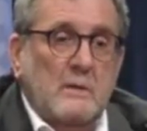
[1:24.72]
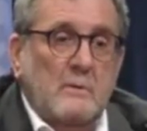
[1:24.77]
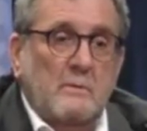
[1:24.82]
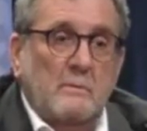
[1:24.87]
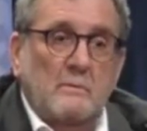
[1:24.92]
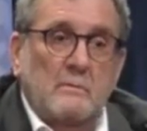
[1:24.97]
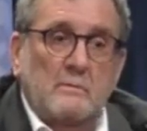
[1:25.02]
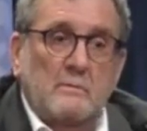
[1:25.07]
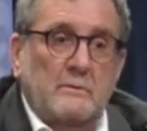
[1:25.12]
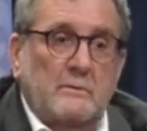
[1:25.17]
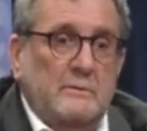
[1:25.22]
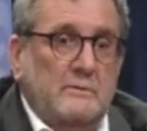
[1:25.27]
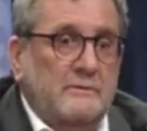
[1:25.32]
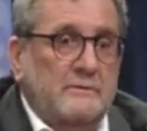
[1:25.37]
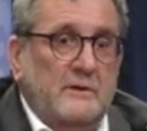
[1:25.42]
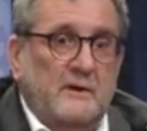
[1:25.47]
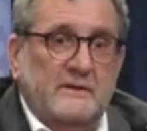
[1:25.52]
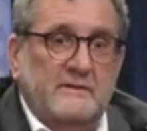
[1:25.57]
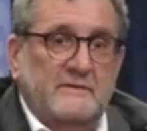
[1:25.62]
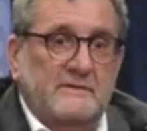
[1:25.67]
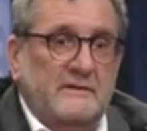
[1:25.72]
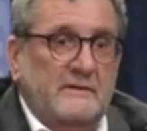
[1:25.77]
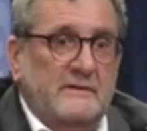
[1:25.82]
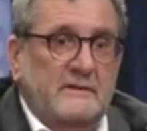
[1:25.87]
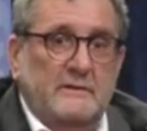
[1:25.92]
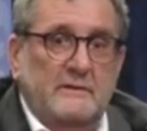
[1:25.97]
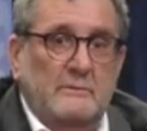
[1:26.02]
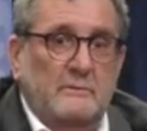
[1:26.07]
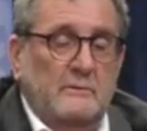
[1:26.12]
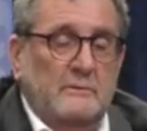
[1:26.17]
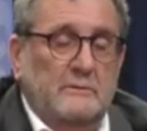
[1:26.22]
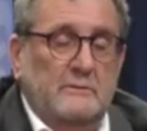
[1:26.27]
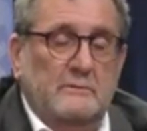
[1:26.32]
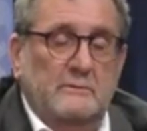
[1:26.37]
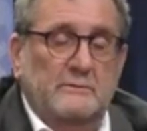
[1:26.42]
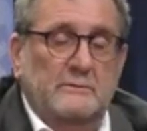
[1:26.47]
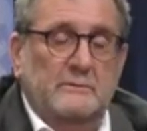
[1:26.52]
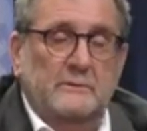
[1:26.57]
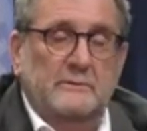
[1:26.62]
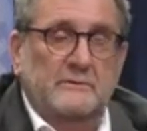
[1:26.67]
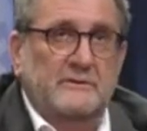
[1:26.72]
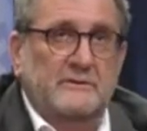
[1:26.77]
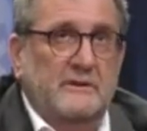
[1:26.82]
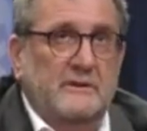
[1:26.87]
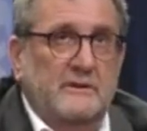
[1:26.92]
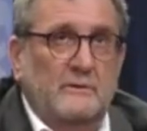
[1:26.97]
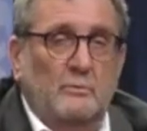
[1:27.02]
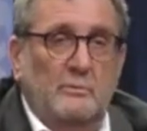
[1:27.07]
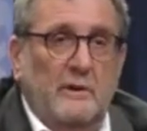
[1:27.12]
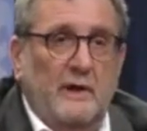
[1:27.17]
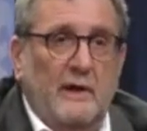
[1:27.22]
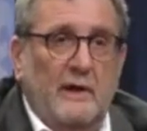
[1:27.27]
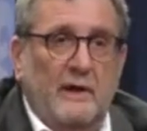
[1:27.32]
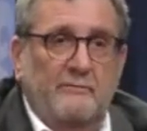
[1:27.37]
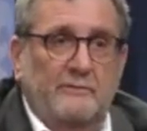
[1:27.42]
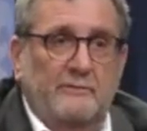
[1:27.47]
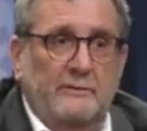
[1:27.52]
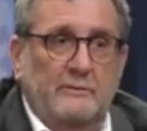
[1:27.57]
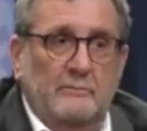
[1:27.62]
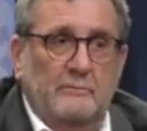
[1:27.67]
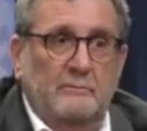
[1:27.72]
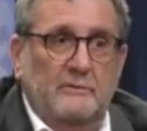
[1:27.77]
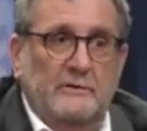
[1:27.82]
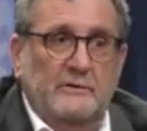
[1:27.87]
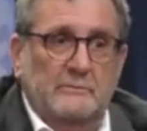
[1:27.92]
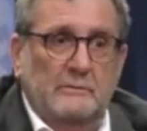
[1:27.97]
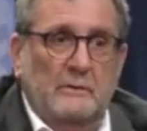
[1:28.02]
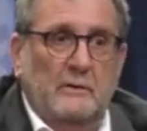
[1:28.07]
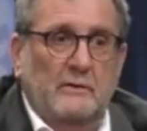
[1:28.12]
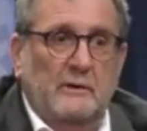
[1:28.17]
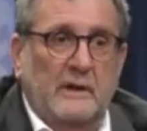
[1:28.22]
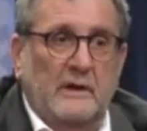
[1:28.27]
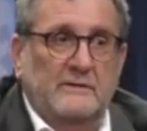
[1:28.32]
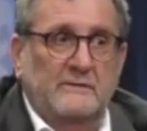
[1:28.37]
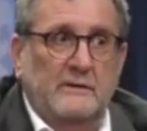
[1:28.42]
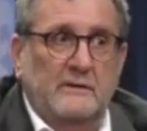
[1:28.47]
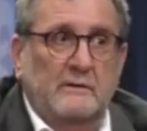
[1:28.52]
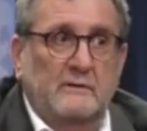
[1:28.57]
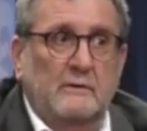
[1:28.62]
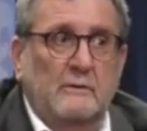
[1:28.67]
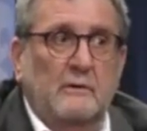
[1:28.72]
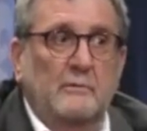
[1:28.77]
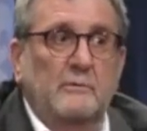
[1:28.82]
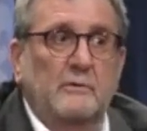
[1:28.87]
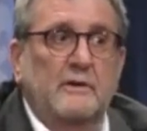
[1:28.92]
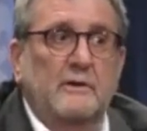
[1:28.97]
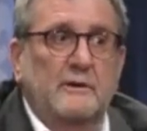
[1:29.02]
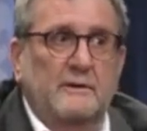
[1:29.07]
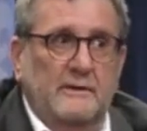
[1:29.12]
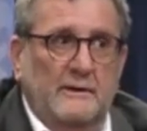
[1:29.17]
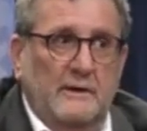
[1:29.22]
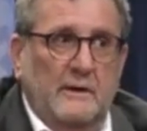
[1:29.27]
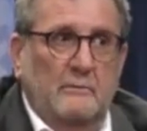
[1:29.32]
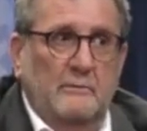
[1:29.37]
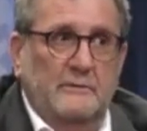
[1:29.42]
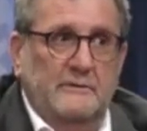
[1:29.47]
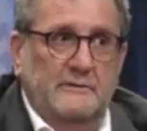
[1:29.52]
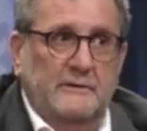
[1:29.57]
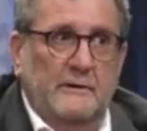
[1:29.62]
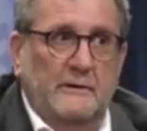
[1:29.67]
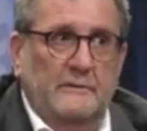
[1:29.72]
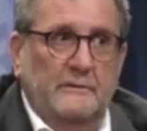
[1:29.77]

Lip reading: to succeed, we have to be strong as a community, I would say.